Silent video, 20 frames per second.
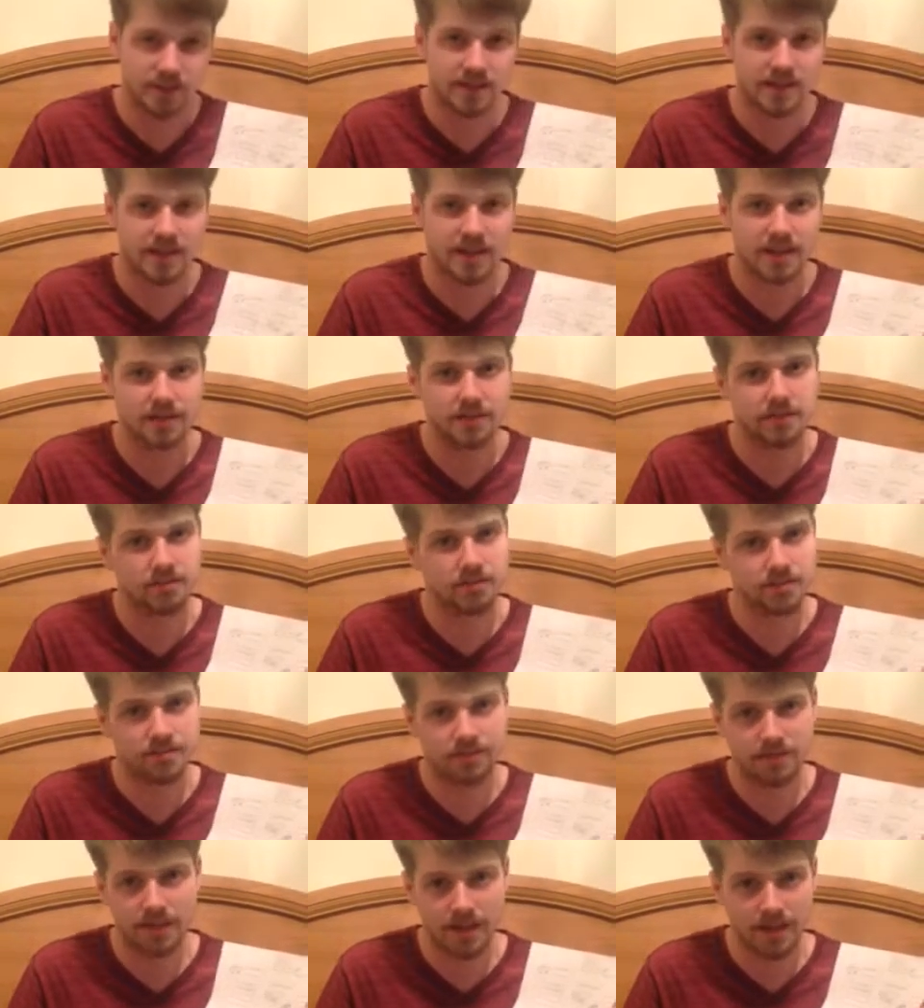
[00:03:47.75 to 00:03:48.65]
exactly
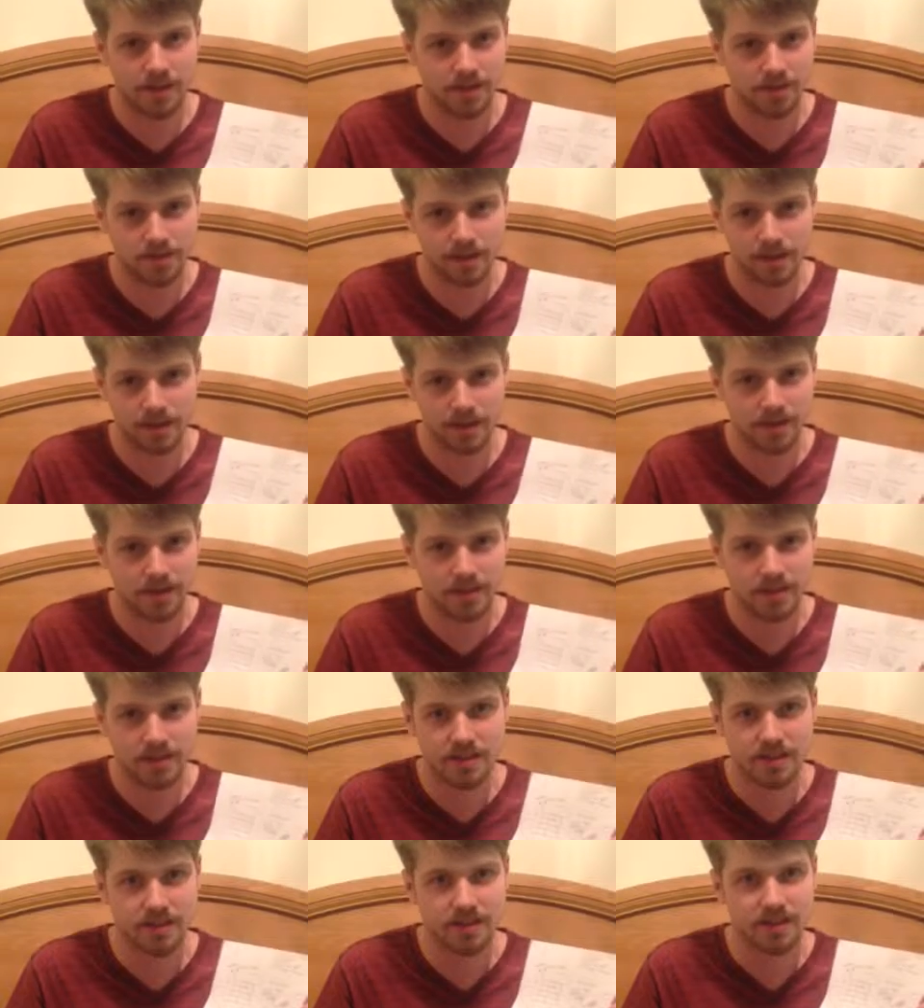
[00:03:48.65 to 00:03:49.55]
what fire
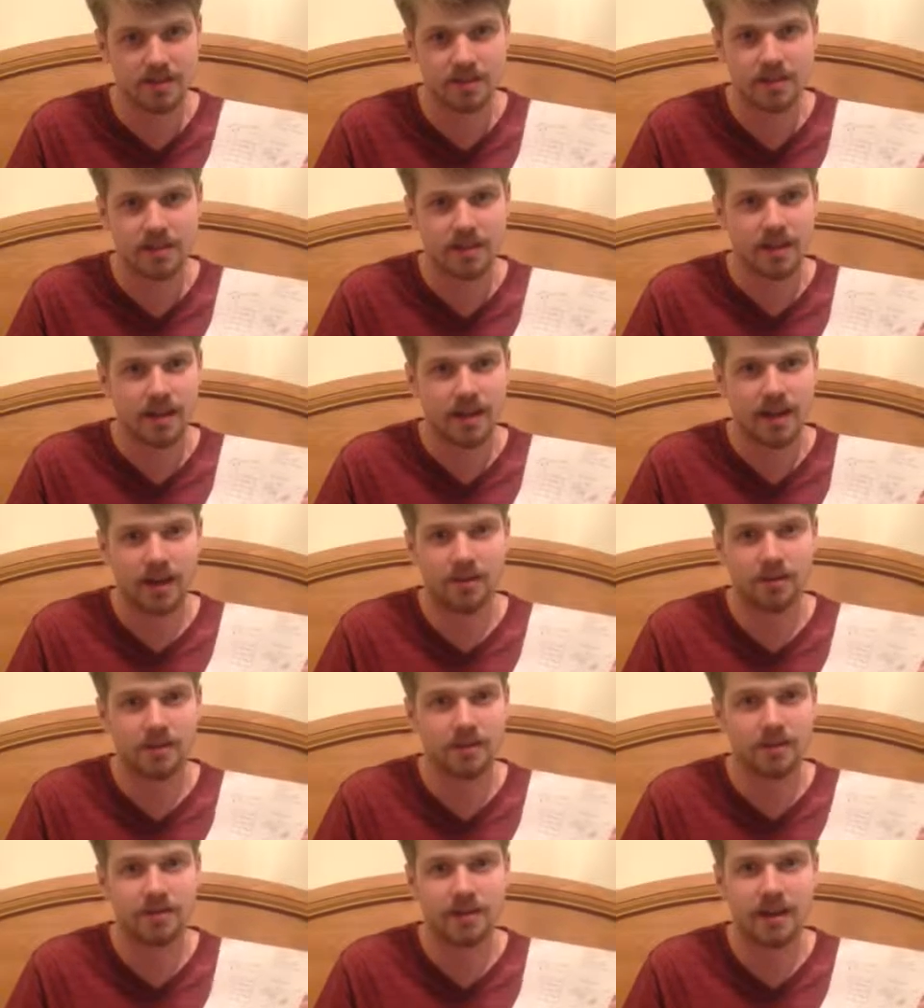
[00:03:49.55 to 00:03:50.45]
was and
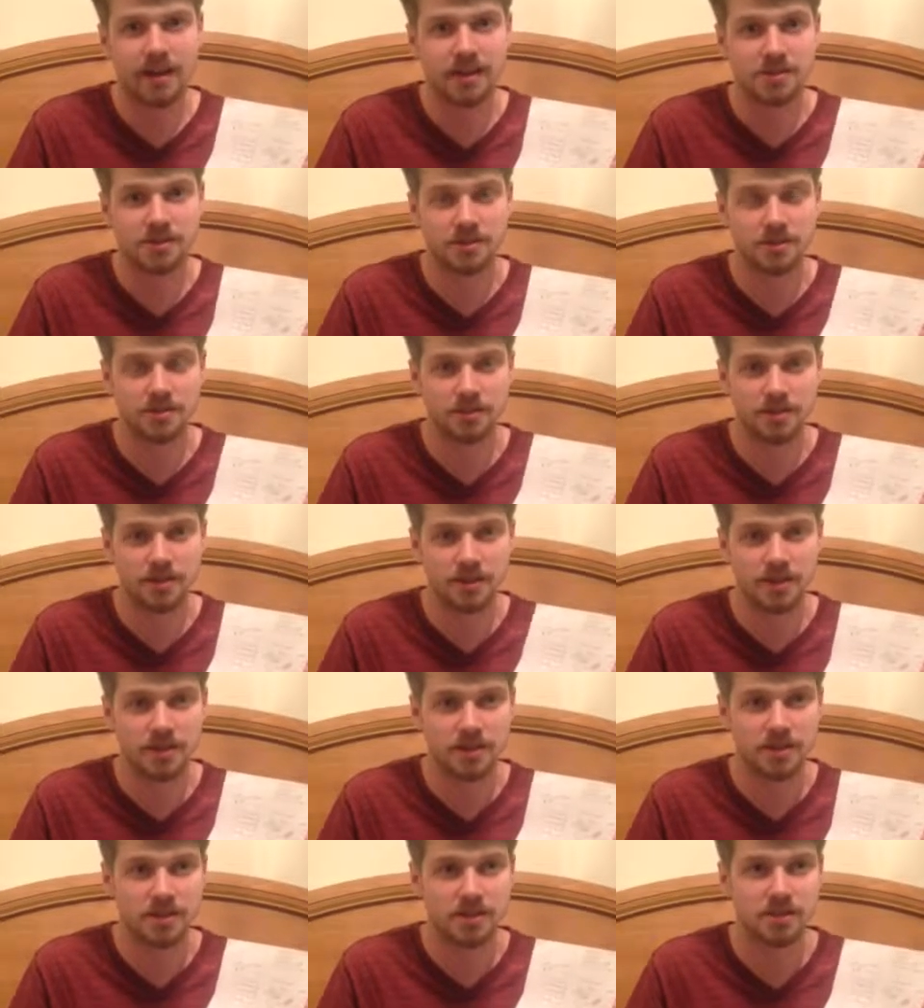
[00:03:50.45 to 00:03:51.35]
how it actually
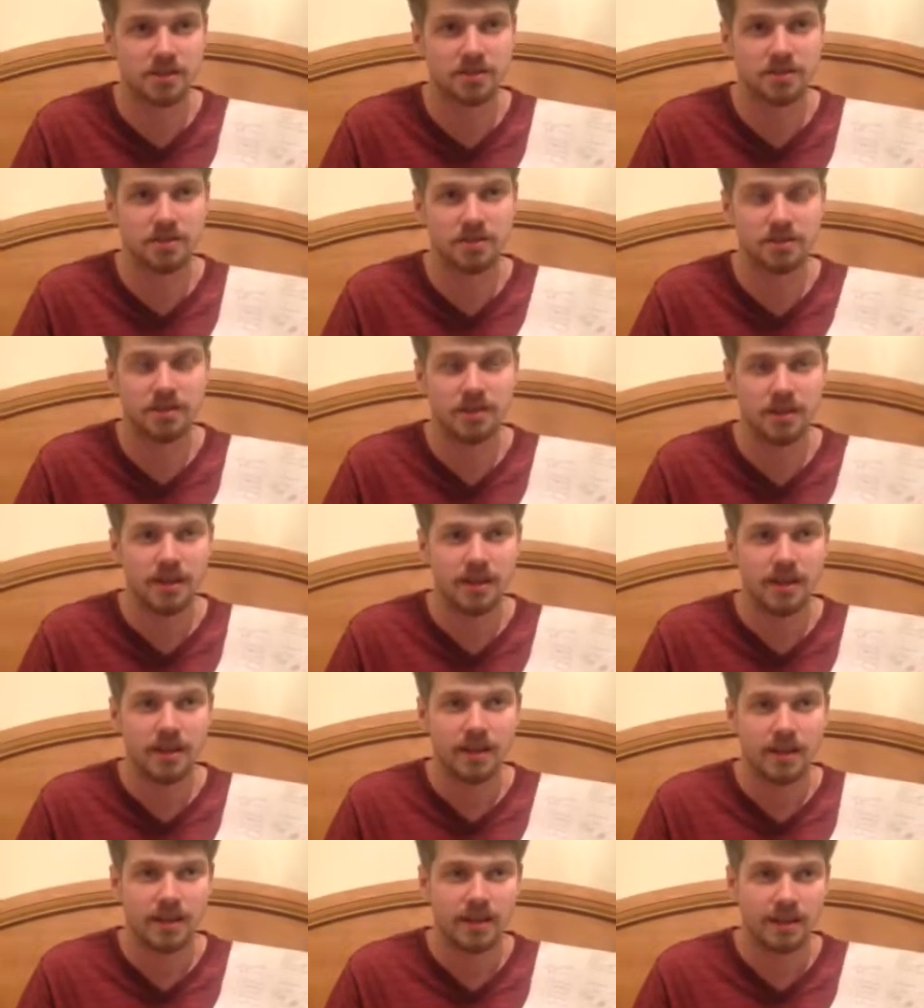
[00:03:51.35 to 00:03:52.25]
worked, so
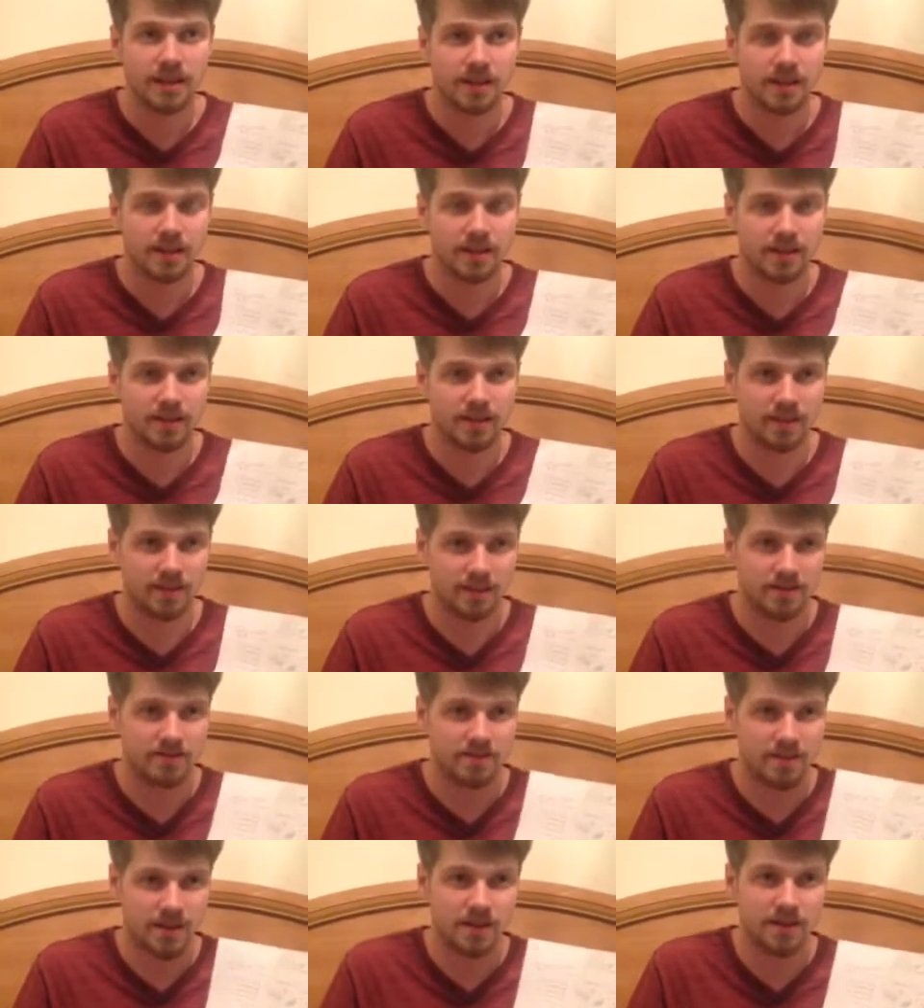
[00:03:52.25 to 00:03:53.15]

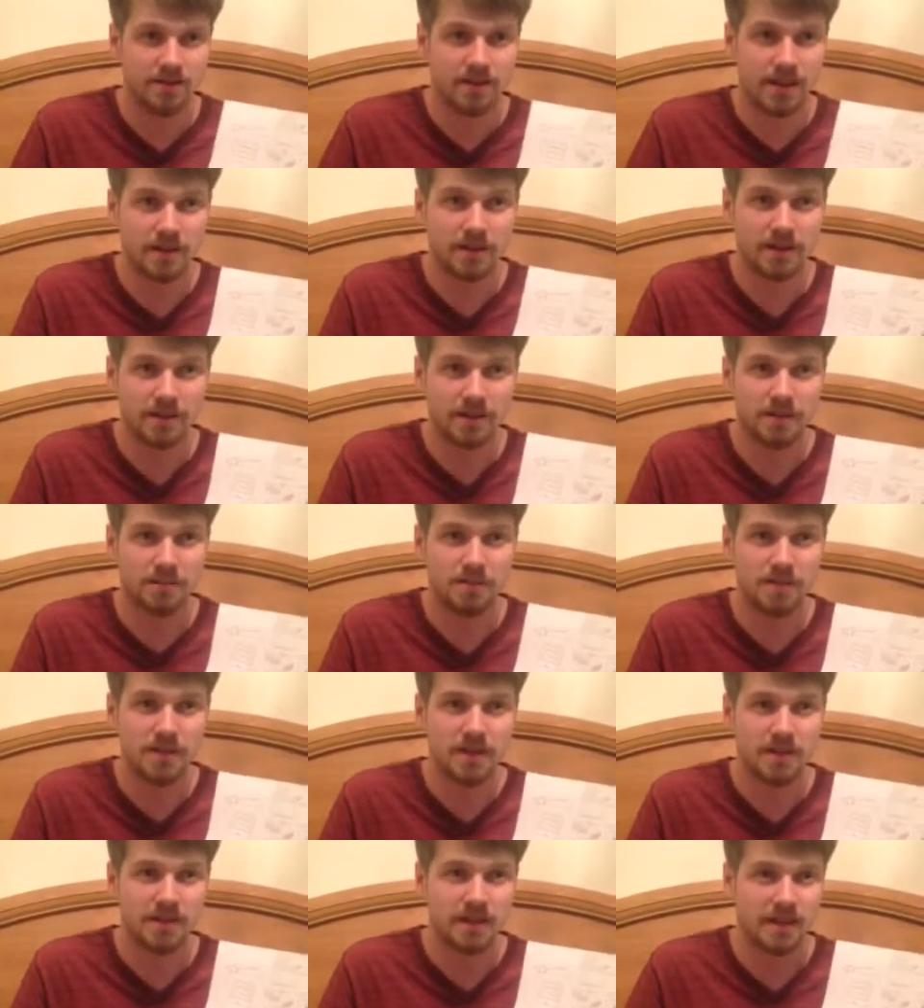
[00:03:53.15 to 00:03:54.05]
they knew how to cook
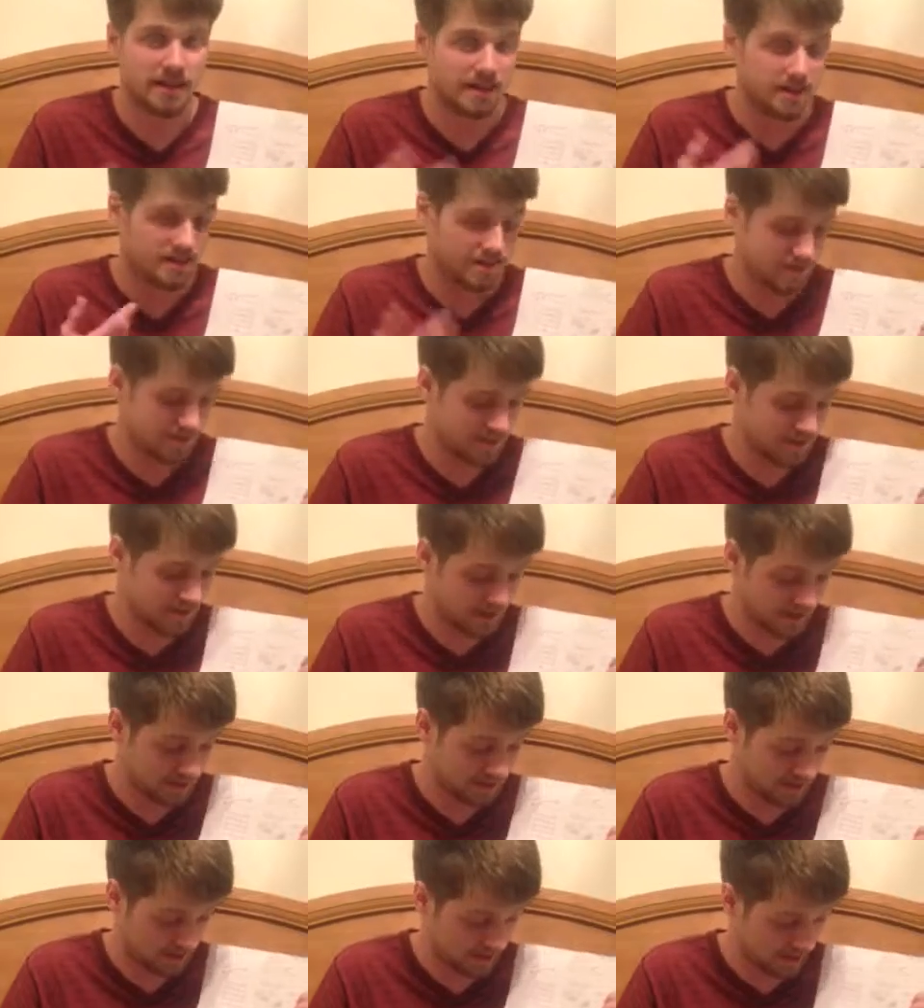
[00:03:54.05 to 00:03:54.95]
meat. And as soon as
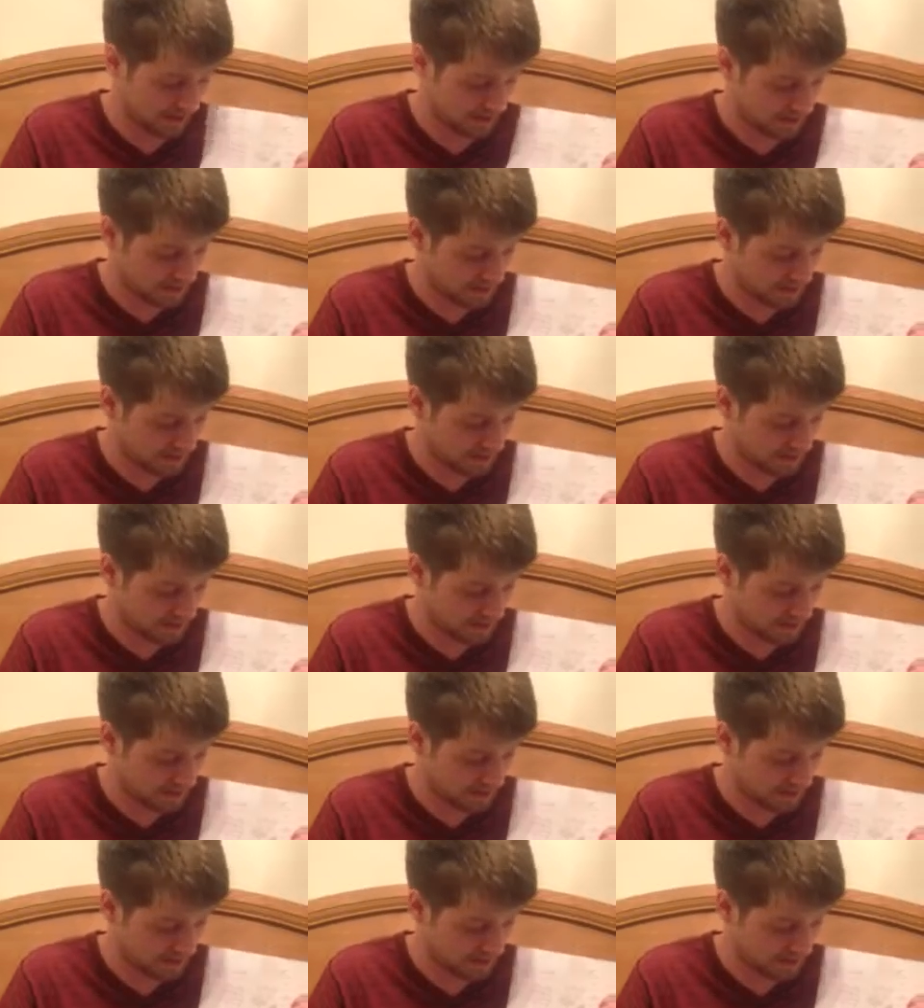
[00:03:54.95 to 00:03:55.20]
they learned how to